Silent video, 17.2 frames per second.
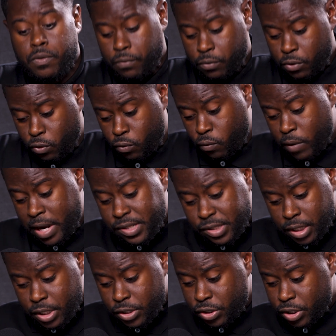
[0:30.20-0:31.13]
for the
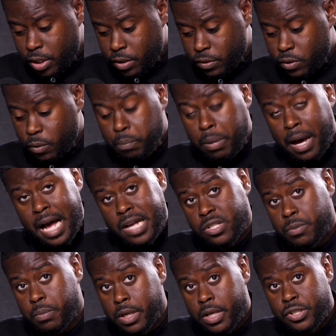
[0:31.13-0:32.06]
rest of this year to
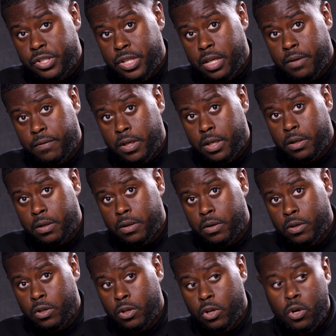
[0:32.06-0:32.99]
possibly achieve it?
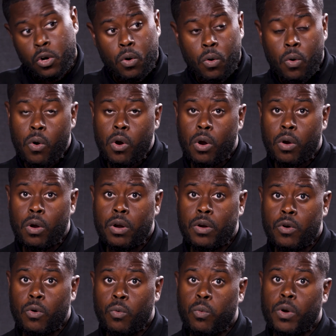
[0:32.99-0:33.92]
or
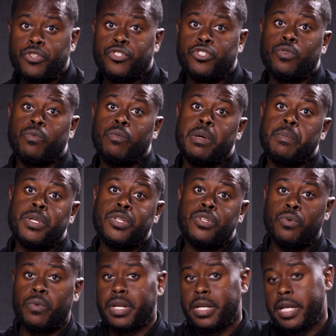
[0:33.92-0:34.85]
what should we be
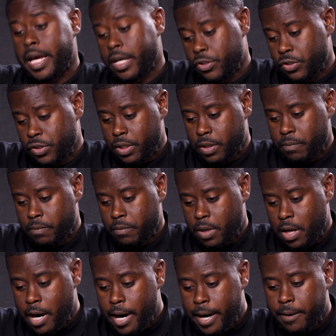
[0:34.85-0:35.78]
doing next year?
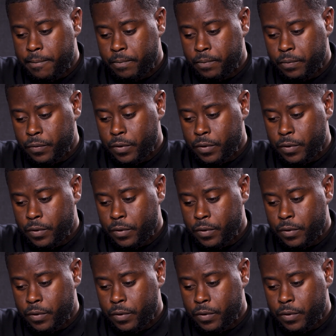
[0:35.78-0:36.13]
All right.